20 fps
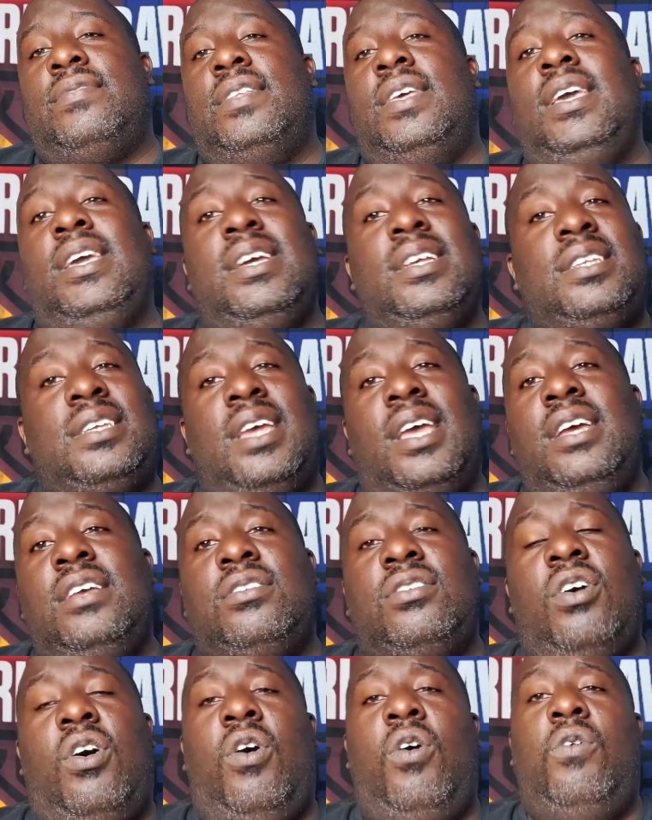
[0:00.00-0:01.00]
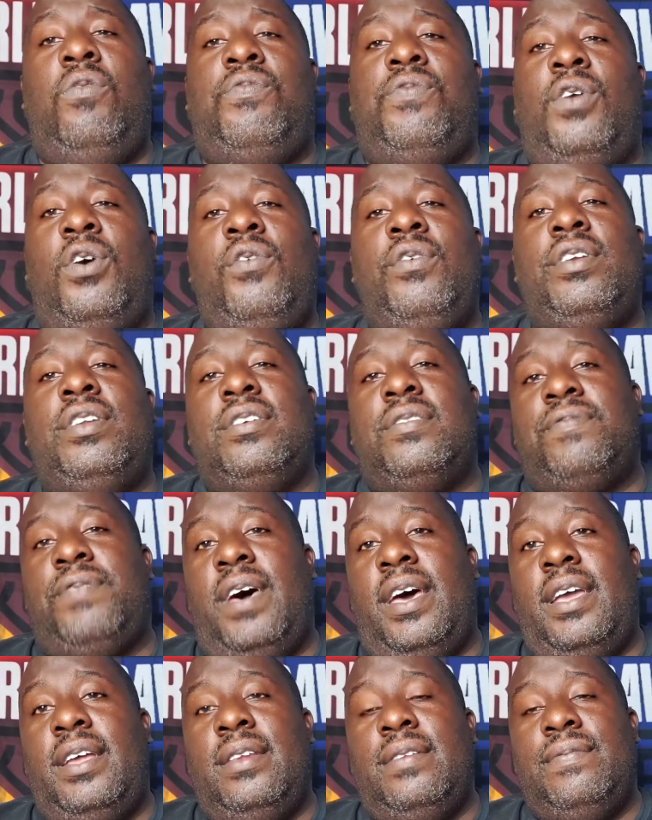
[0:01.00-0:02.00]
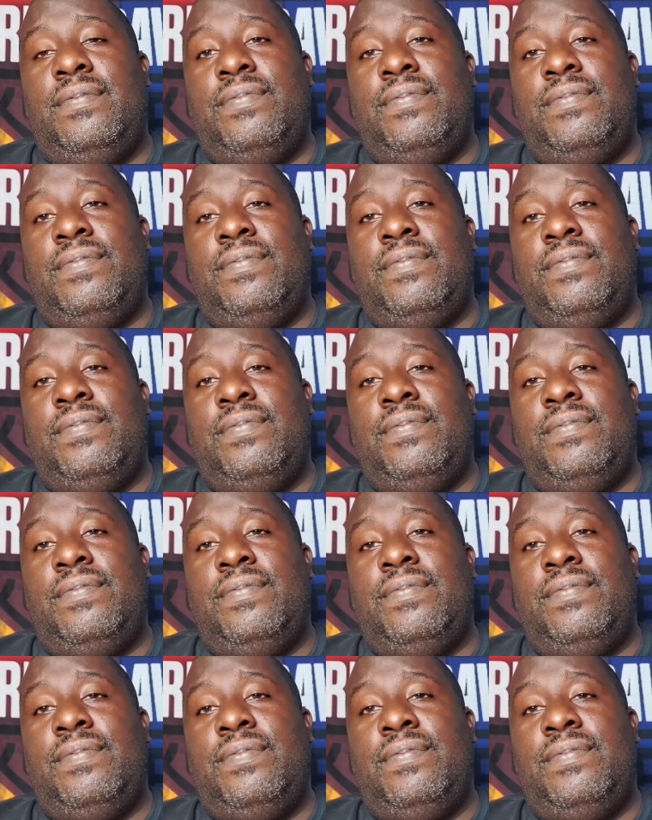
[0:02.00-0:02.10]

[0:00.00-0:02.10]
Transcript: he could change the whole flow of this fight.